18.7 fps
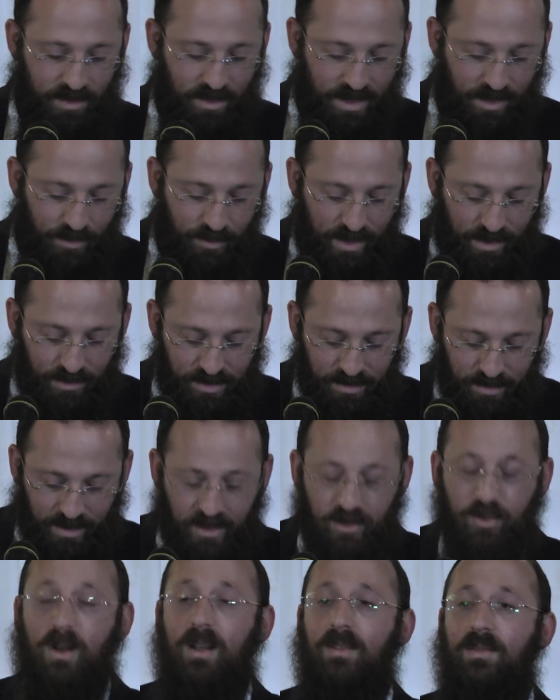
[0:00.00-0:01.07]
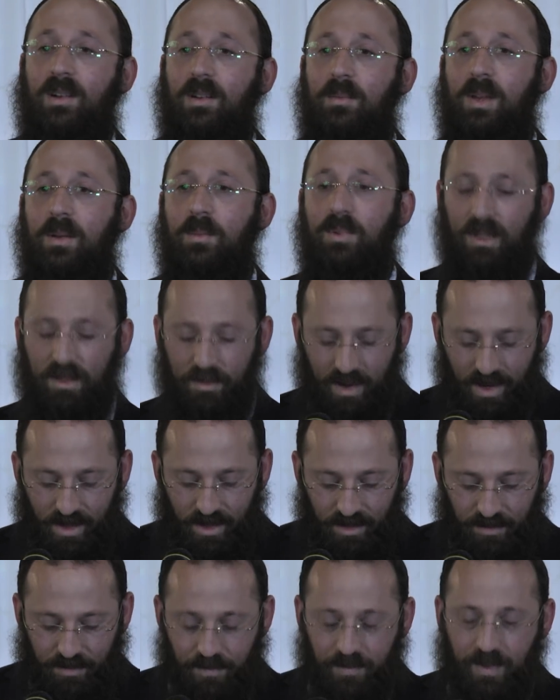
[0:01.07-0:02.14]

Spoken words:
Okay, when I was about 12, I remember admiring